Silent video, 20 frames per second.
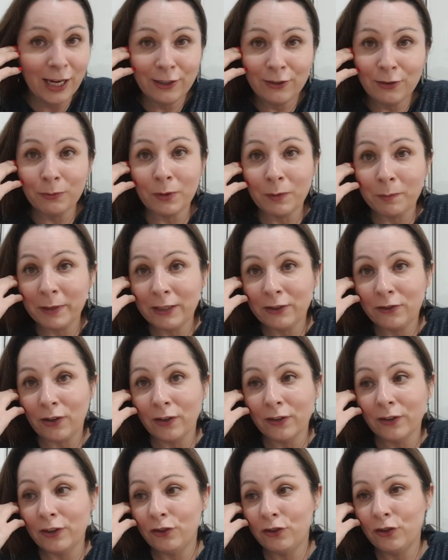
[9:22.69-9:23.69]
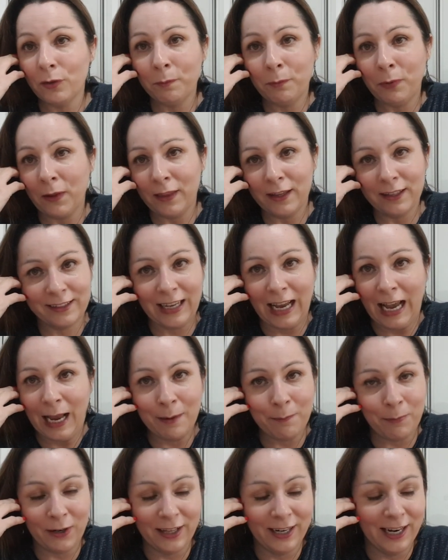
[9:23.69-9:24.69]
She would have been trying to jump on the
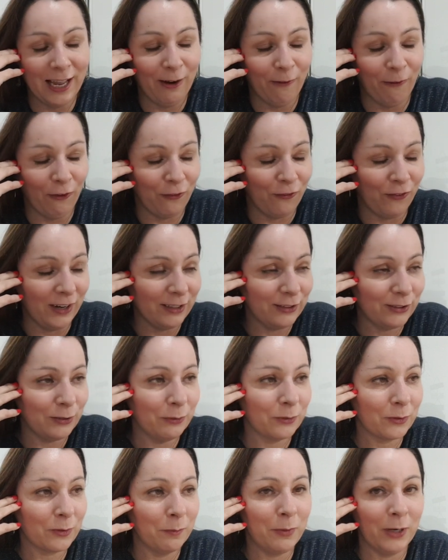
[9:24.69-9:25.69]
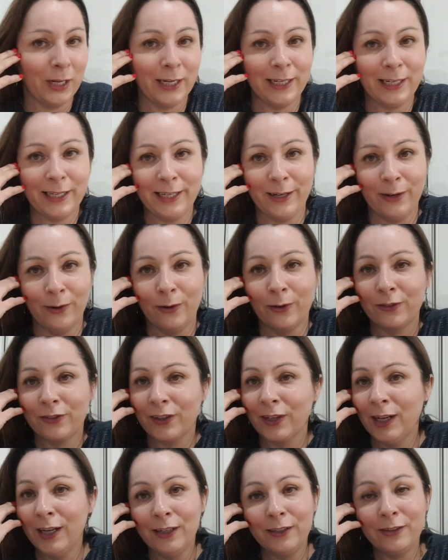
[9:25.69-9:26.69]
table and everything. She was completely nuts.